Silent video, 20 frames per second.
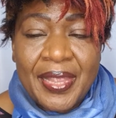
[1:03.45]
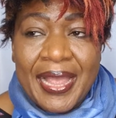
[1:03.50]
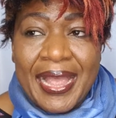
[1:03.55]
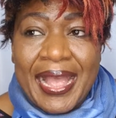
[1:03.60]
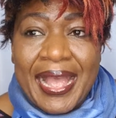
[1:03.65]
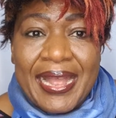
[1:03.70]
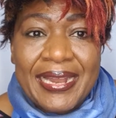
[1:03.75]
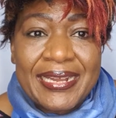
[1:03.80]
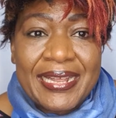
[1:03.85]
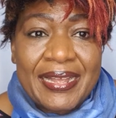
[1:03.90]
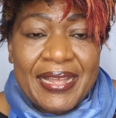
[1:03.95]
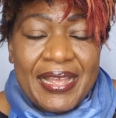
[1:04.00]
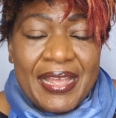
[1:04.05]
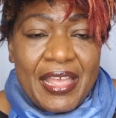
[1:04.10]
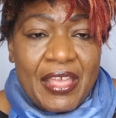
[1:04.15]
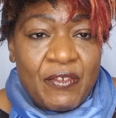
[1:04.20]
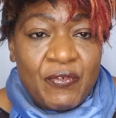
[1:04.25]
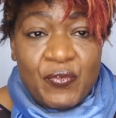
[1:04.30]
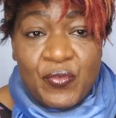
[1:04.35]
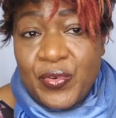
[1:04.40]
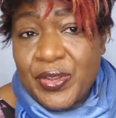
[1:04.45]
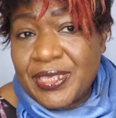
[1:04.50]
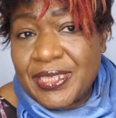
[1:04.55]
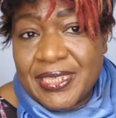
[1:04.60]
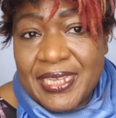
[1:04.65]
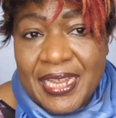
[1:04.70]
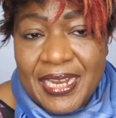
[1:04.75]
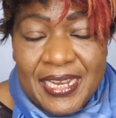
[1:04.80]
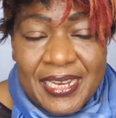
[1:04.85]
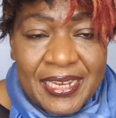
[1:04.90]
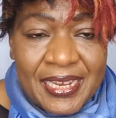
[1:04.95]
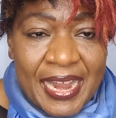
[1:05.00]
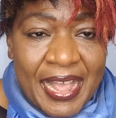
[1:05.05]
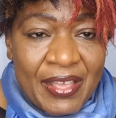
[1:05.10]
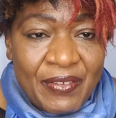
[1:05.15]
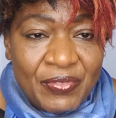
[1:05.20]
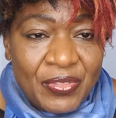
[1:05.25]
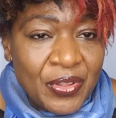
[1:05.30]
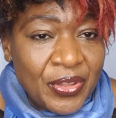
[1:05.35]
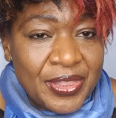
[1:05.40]
had a free sailing
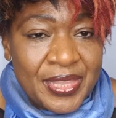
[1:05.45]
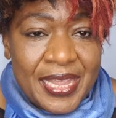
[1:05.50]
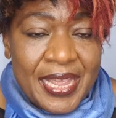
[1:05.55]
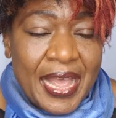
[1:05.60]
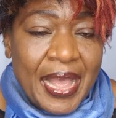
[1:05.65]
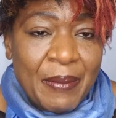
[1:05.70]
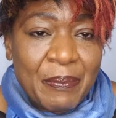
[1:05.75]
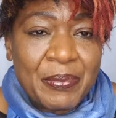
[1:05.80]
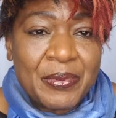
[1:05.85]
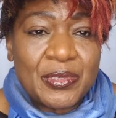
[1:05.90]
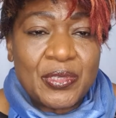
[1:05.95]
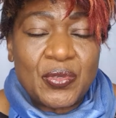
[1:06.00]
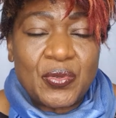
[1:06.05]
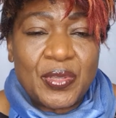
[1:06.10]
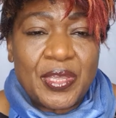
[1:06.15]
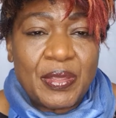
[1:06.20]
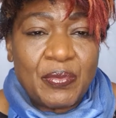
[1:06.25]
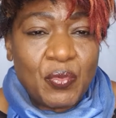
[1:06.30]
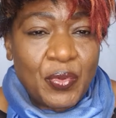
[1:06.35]
life, nothing happened to him.